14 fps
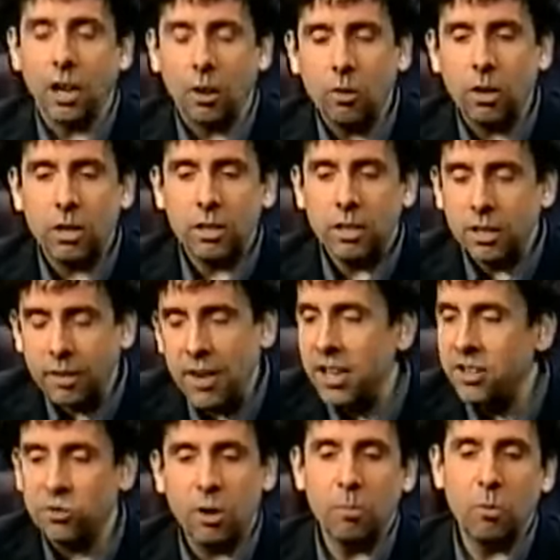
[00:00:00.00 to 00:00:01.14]
you know I've
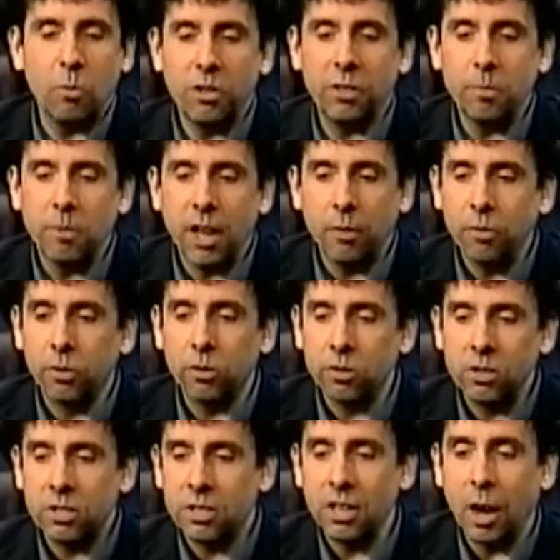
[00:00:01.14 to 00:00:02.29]
had trouble with him
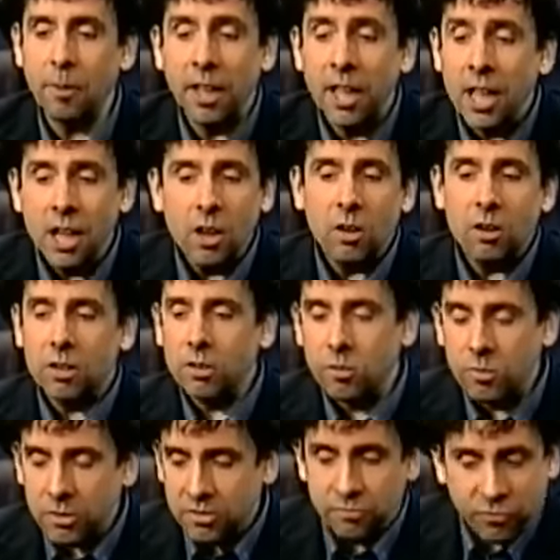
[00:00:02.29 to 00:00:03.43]
ever since. I mean,
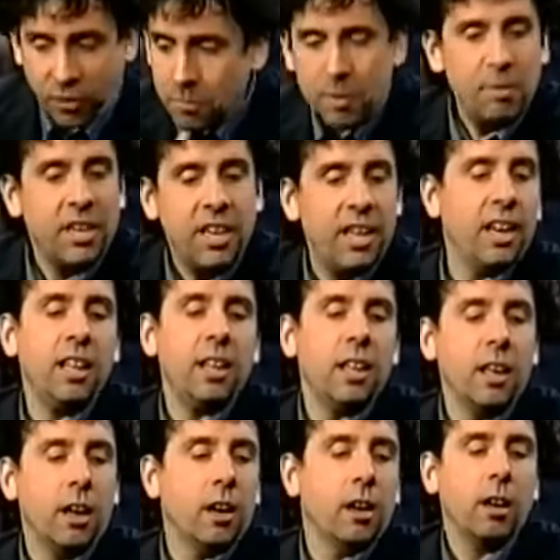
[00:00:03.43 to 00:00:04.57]
from the
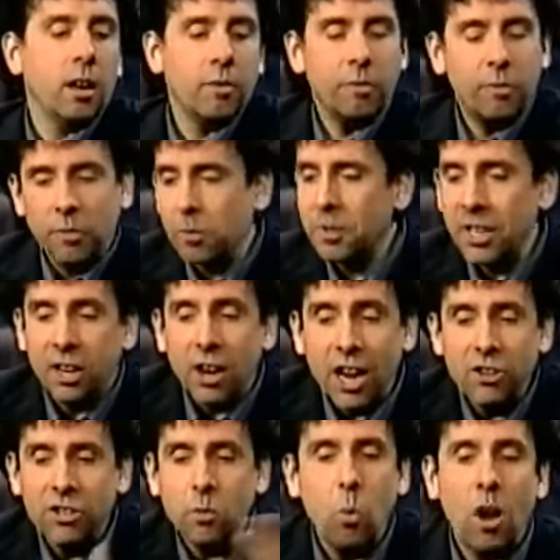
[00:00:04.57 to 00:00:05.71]
beginning uh, of film, you know,
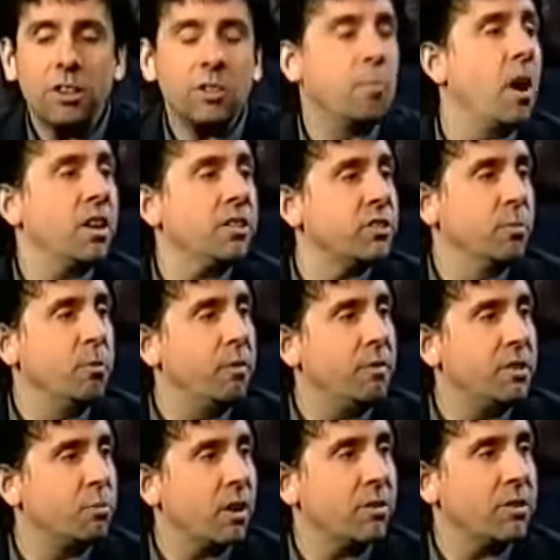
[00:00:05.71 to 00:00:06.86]
I used to watch monster
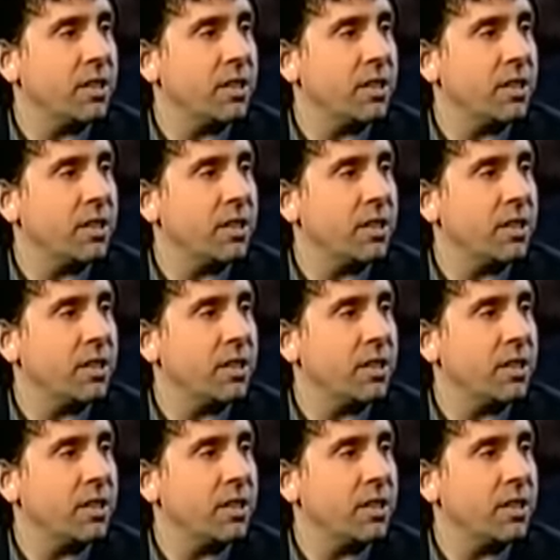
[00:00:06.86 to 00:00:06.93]
movies